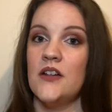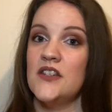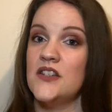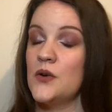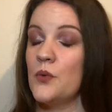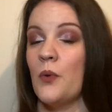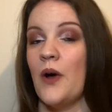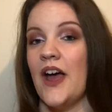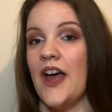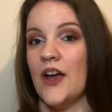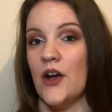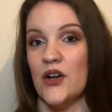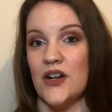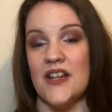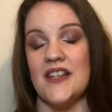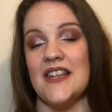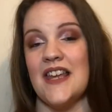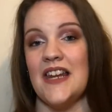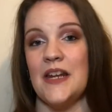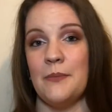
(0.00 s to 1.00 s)
to work on
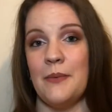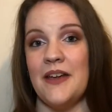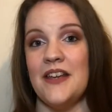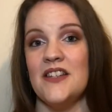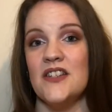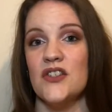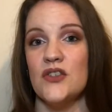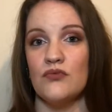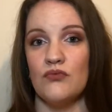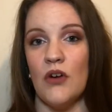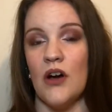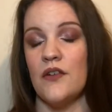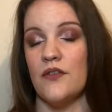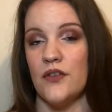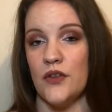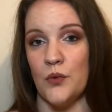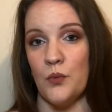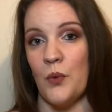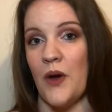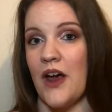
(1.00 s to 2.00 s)
a daily basis
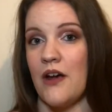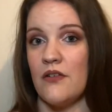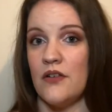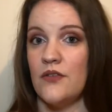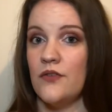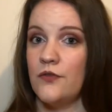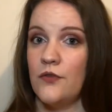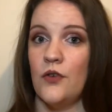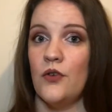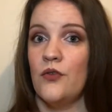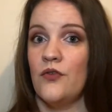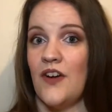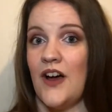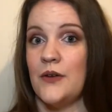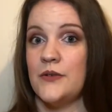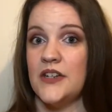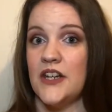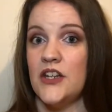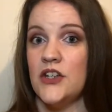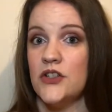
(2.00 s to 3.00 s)
rather than wearing full
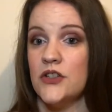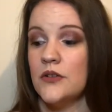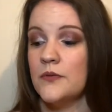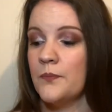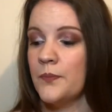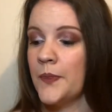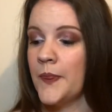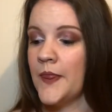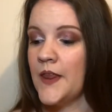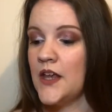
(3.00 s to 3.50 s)
foundation.